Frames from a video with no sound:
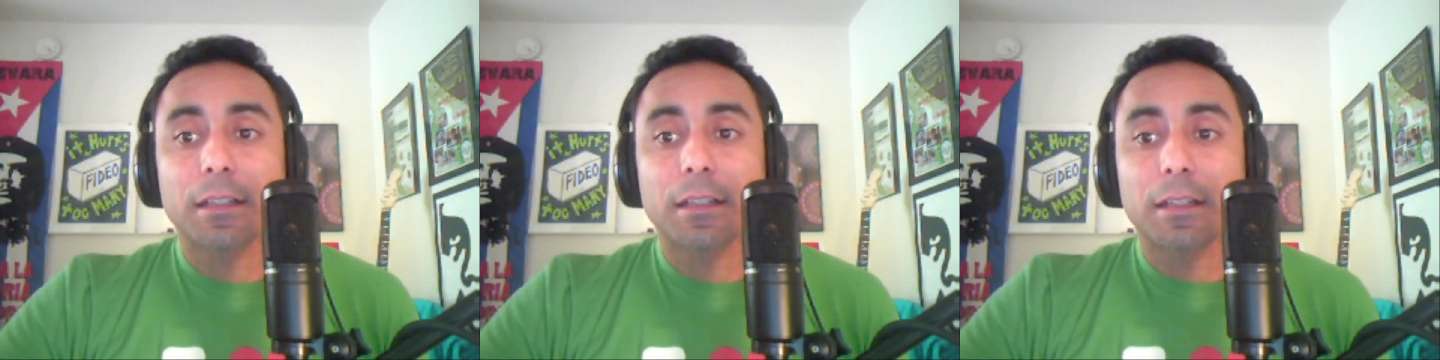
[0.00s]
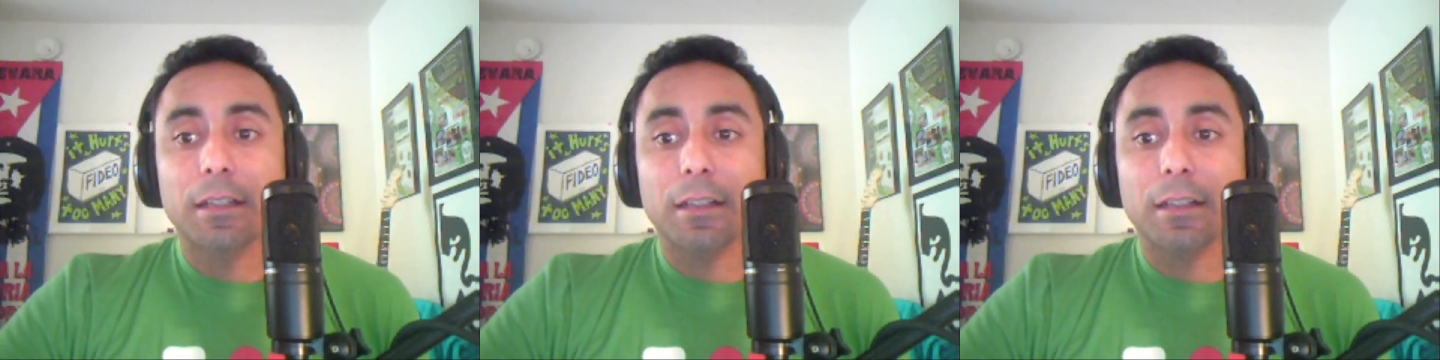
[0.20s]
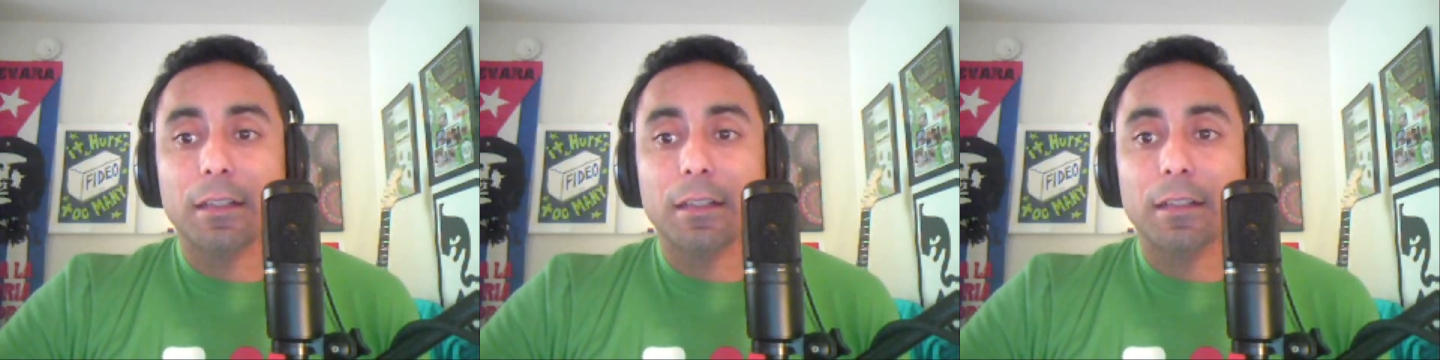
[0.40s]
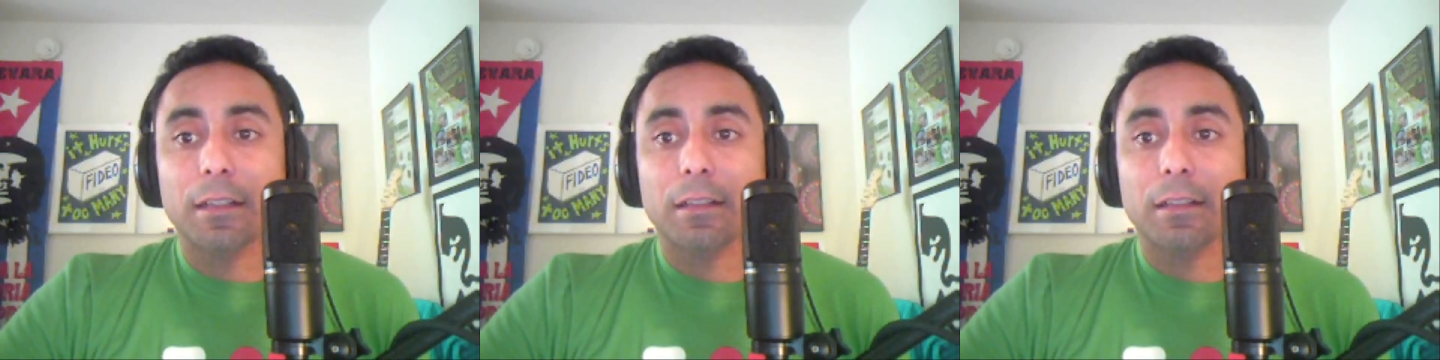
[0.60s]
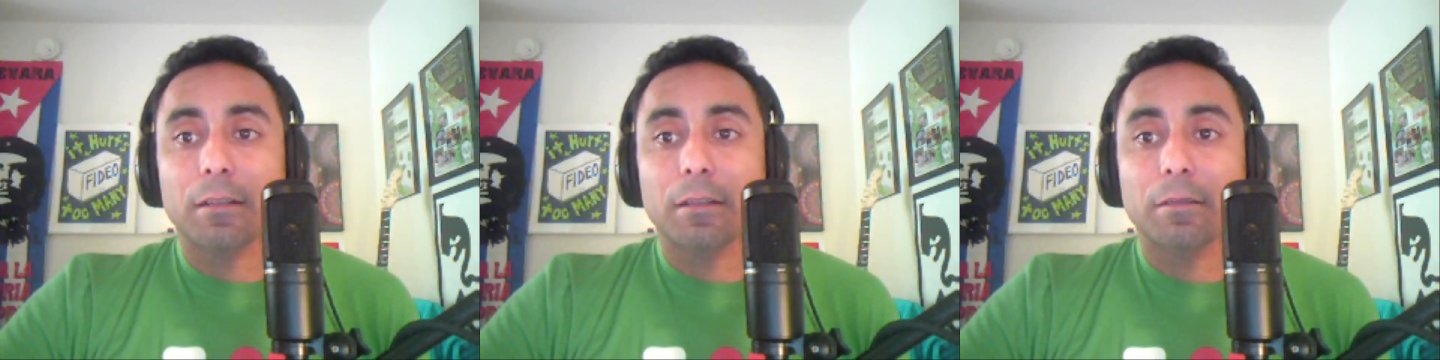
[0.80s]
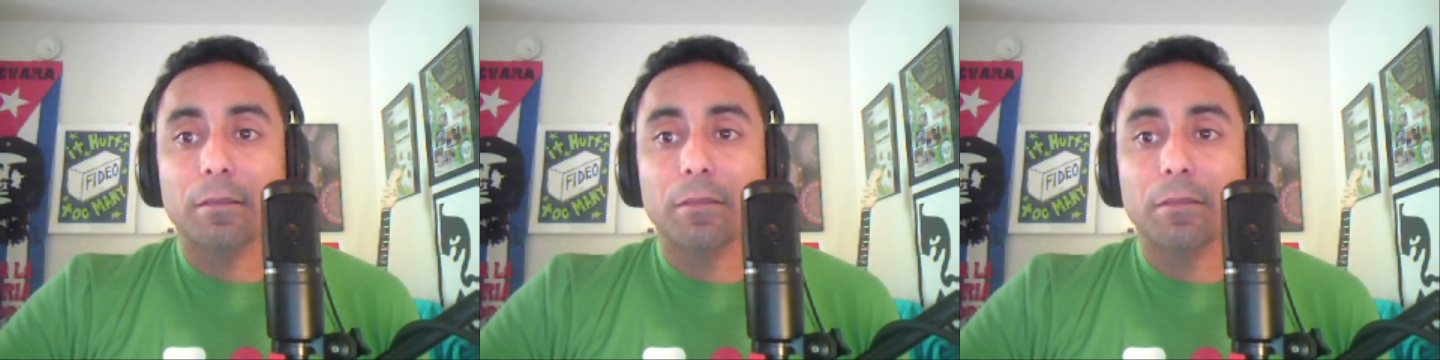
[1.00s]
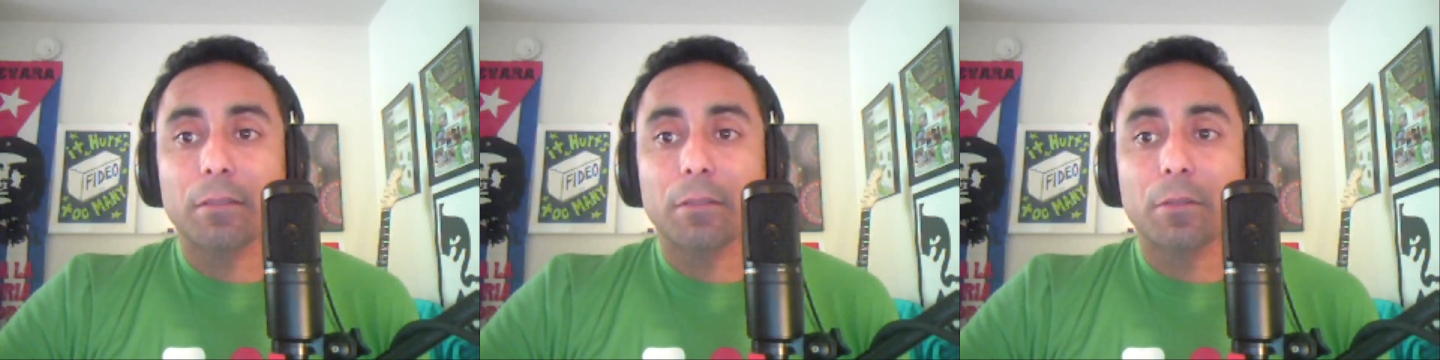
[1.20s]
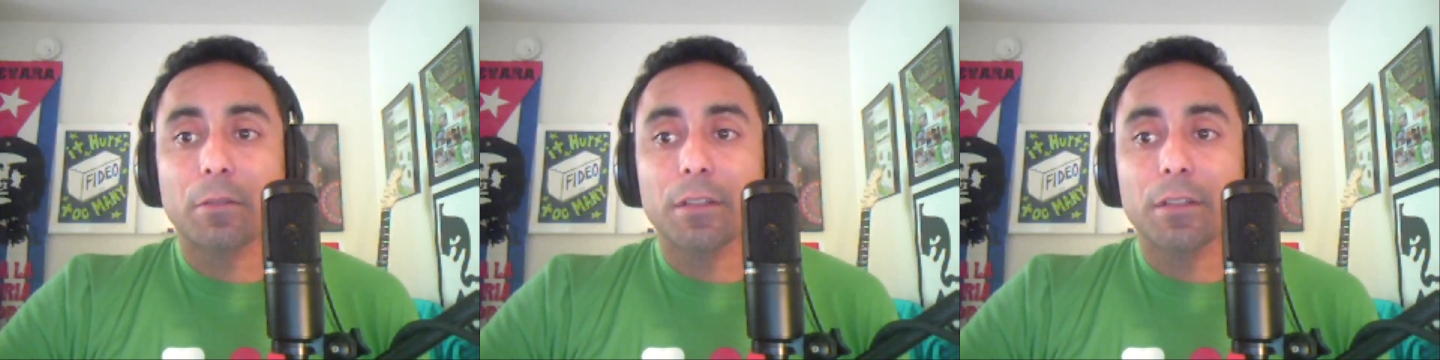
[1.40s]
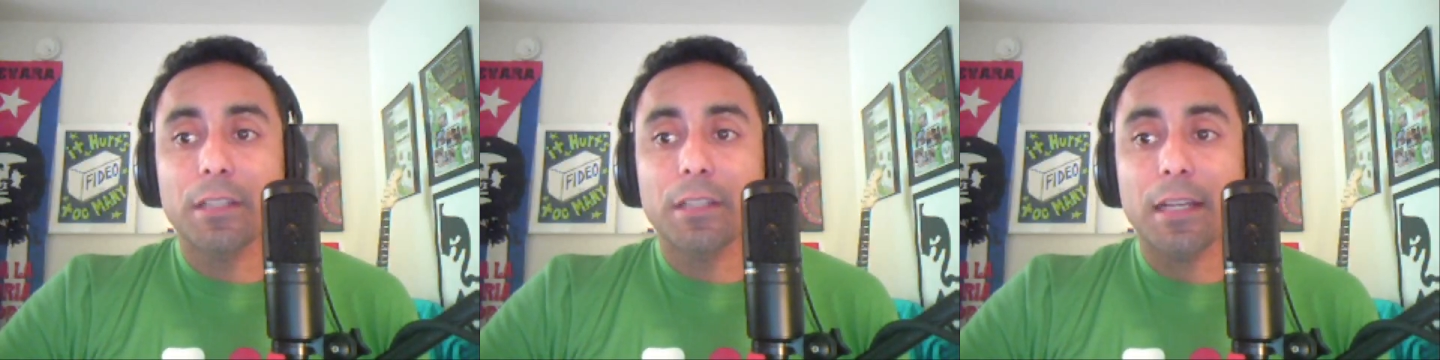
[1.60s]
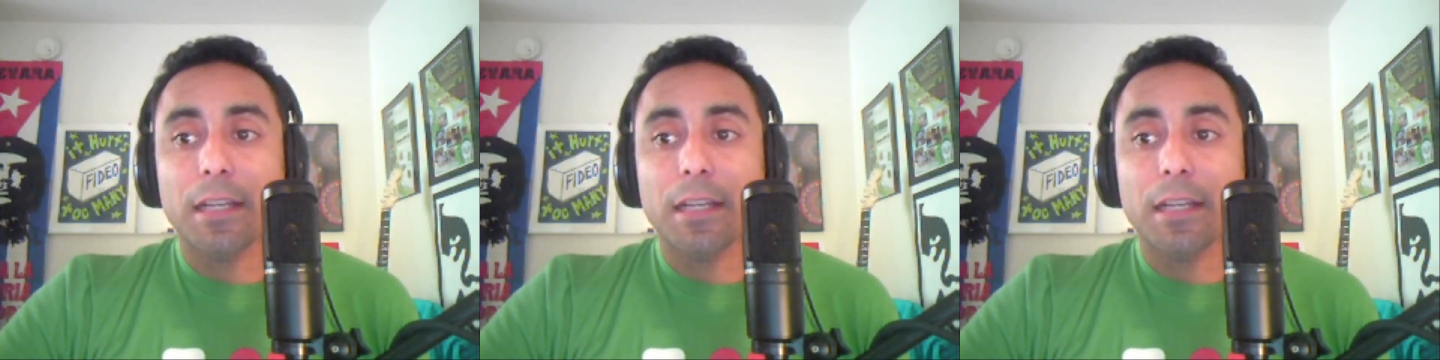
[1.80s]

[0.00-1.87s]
The words she had